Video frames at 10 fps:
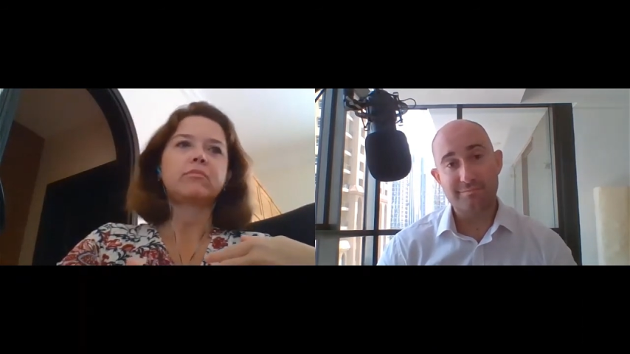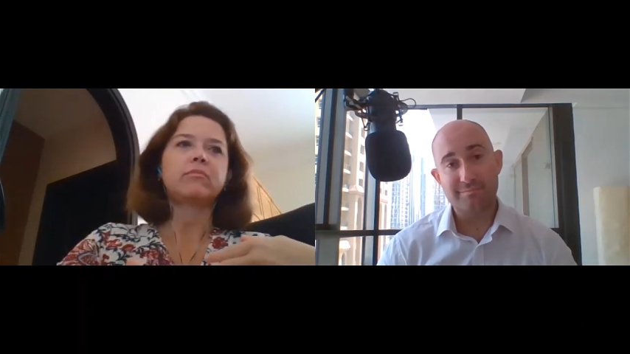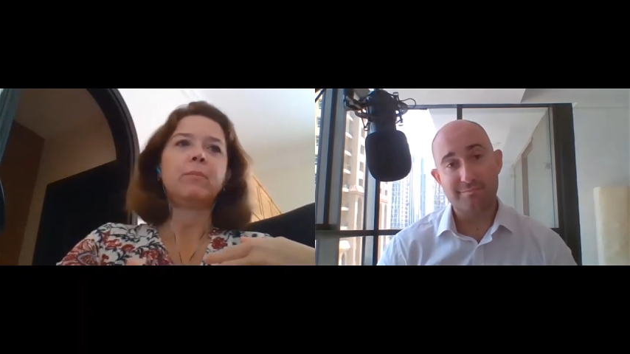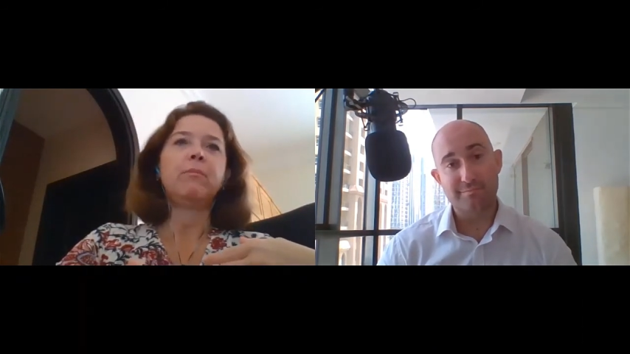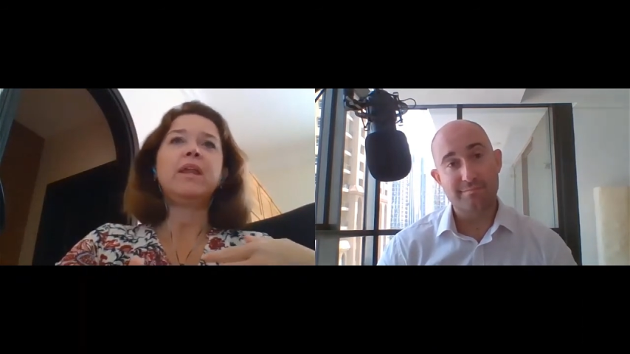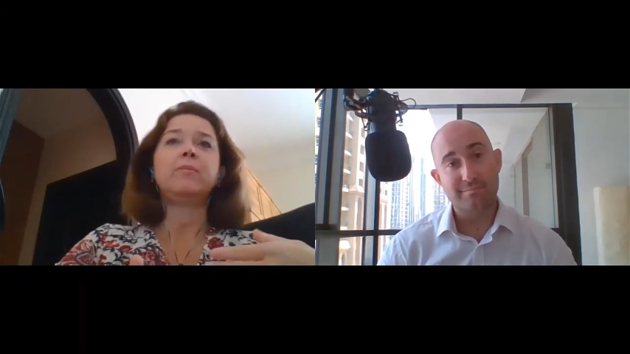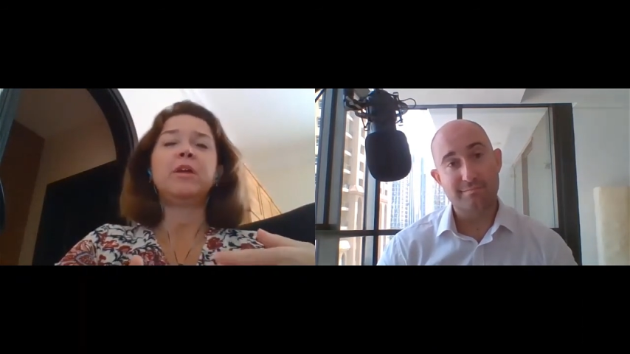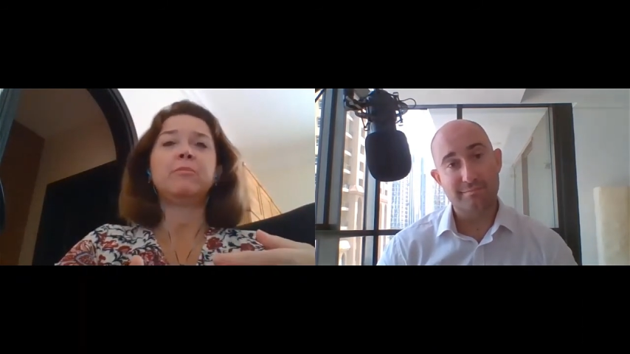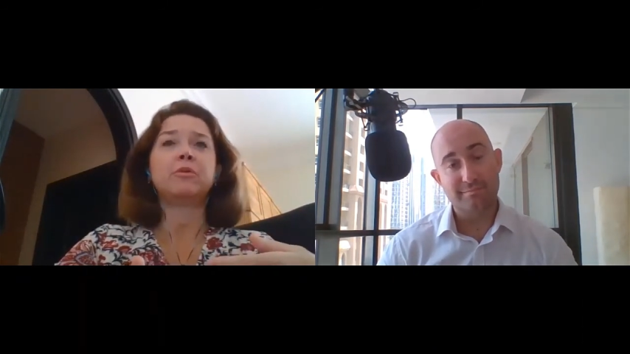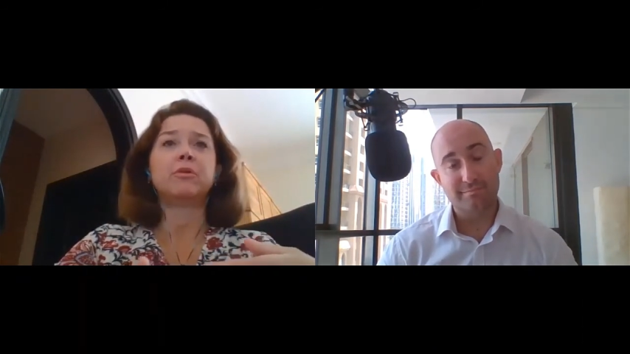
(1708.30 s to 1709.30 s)
Speaker 1: many
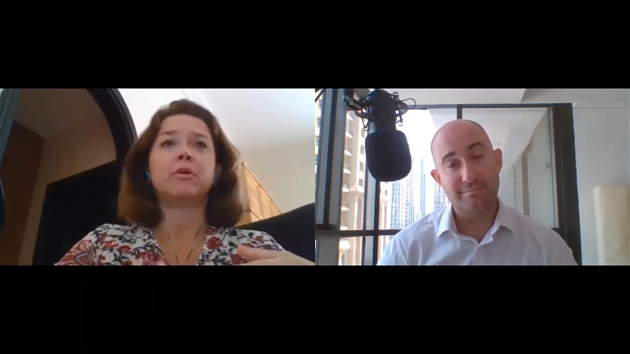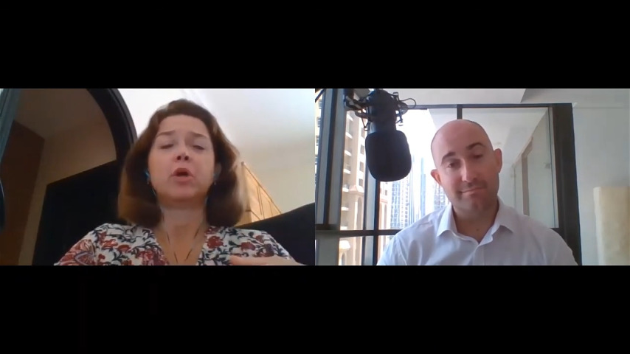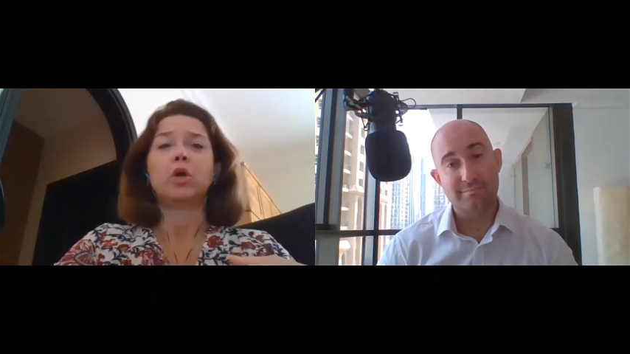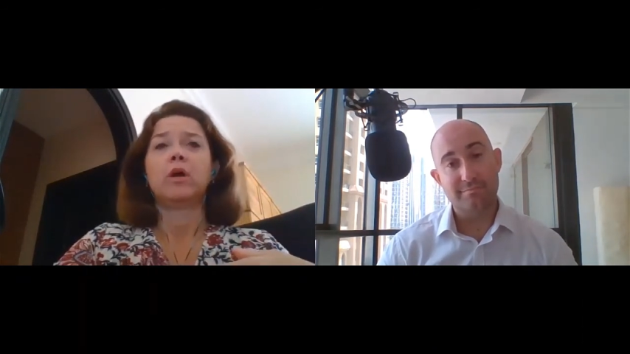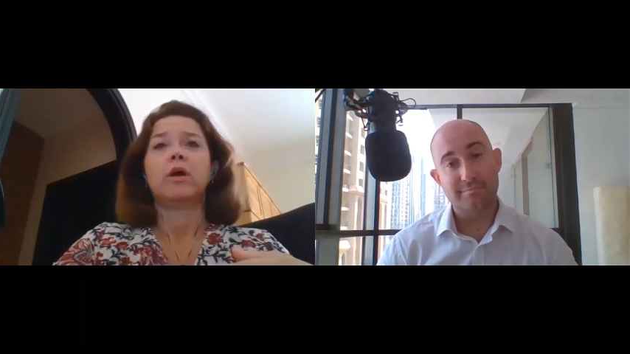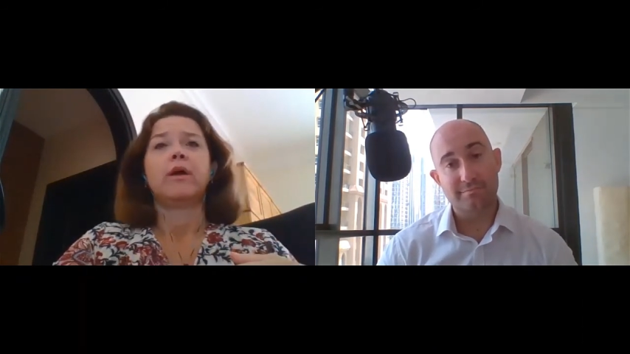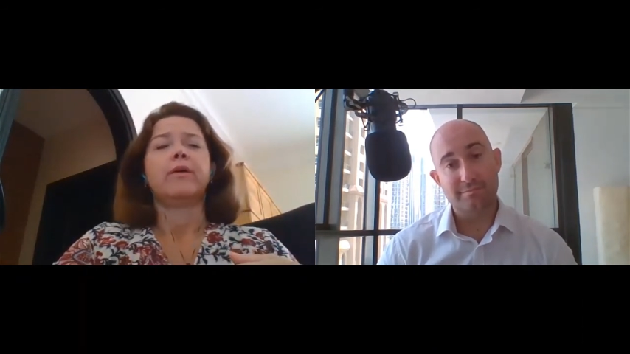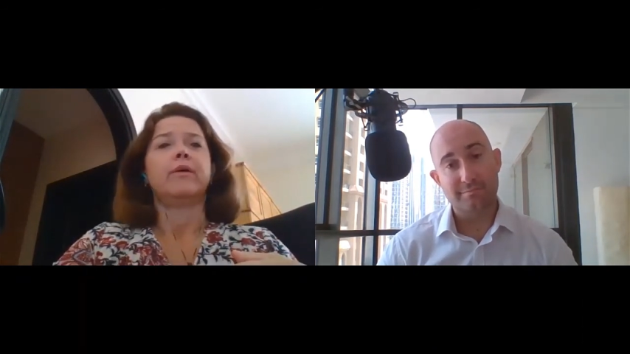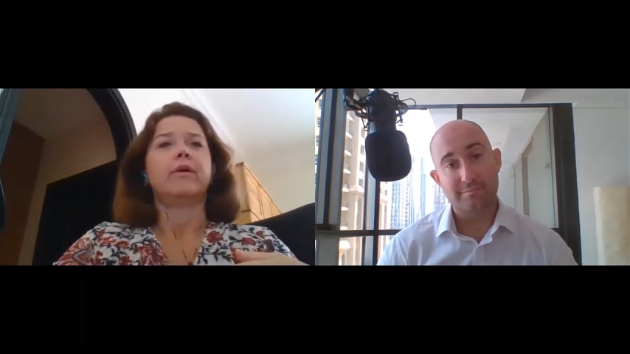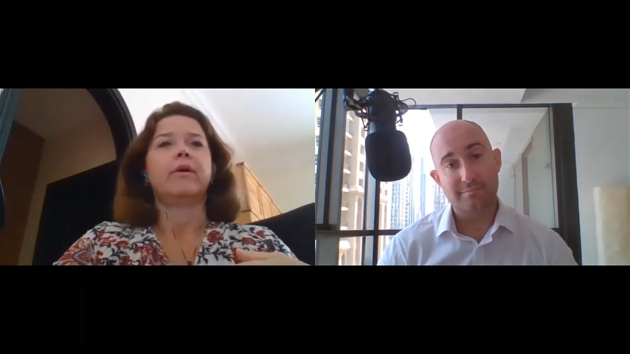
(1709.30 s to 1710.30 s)
people,
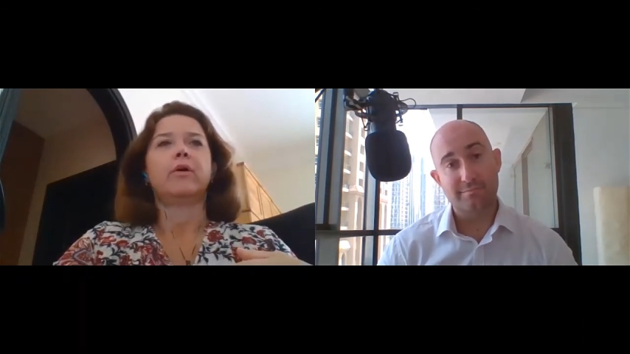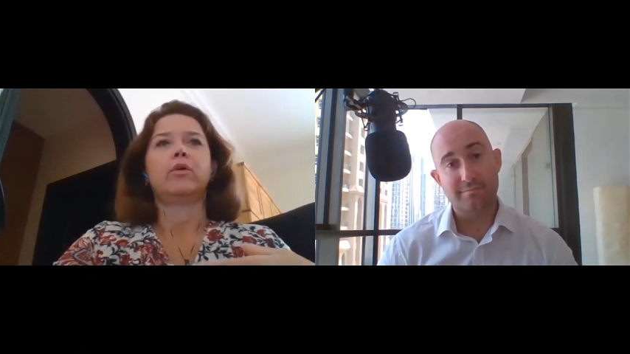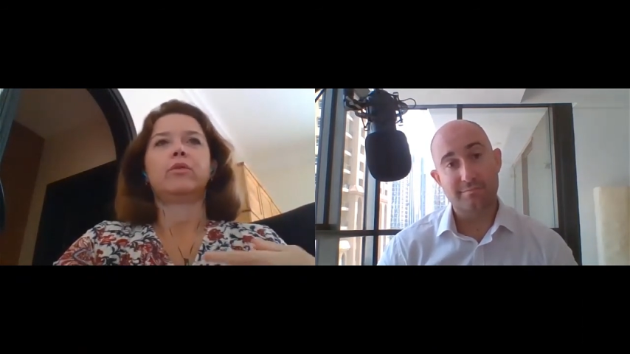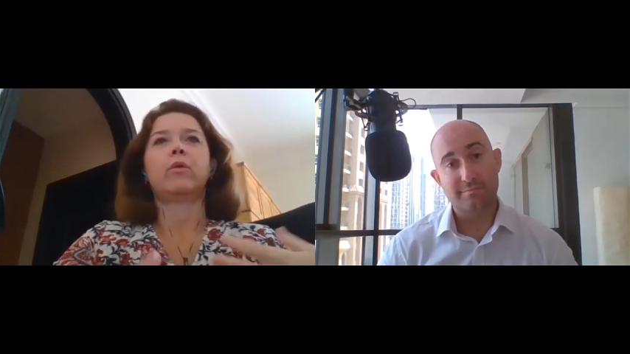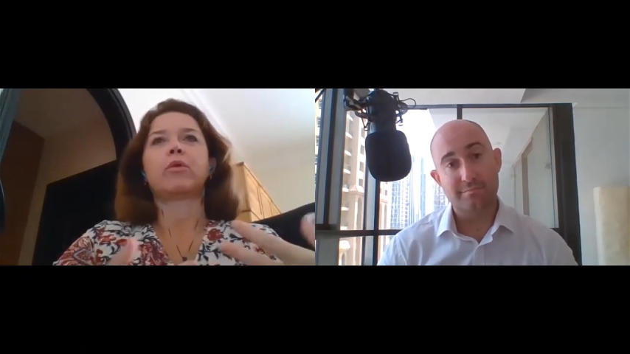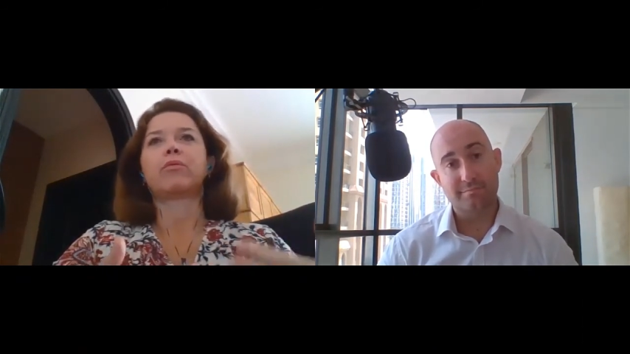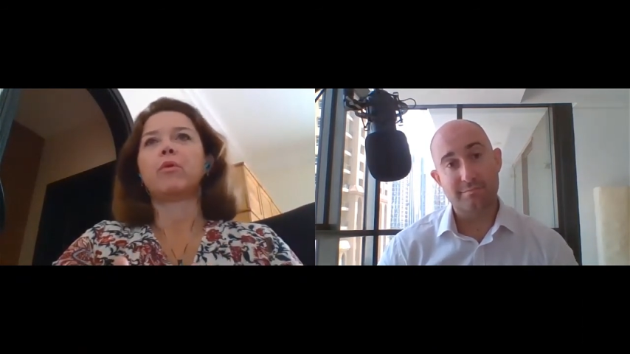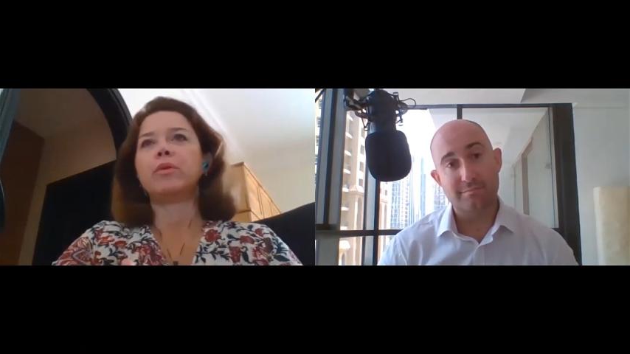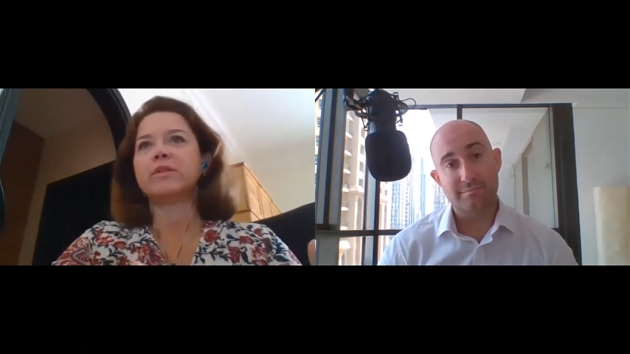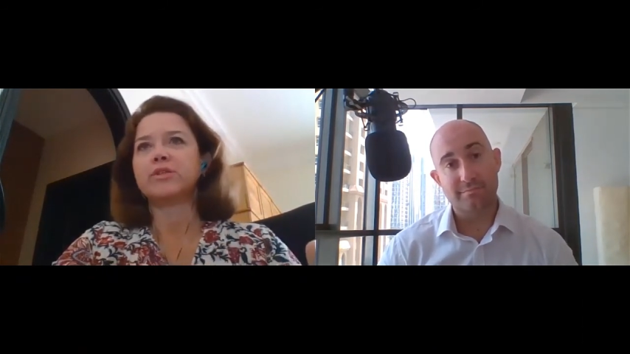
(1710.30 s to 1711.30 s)
they were thrown
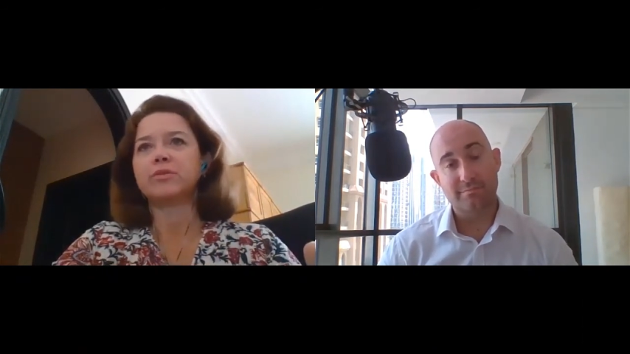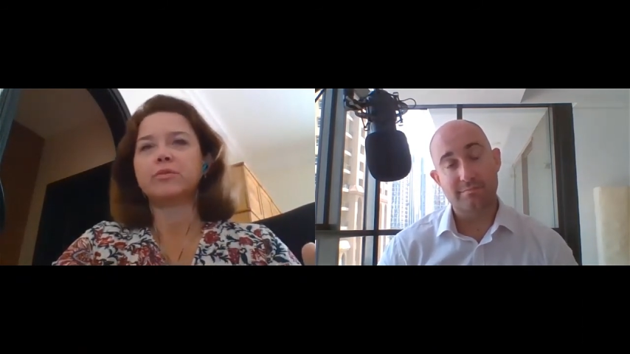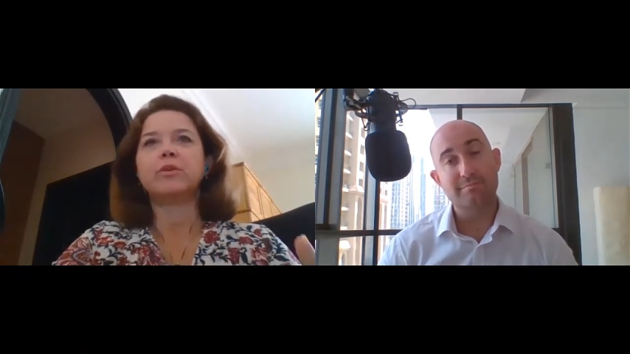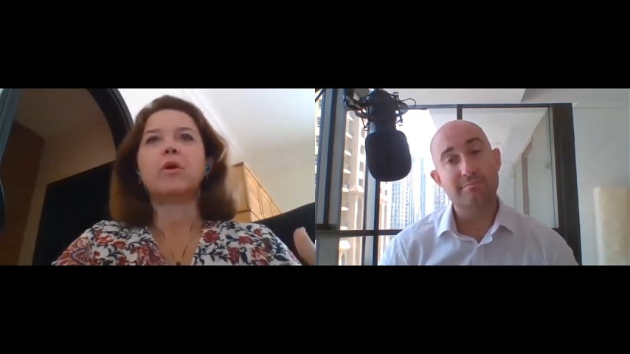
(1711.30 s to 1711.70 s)
into, you know,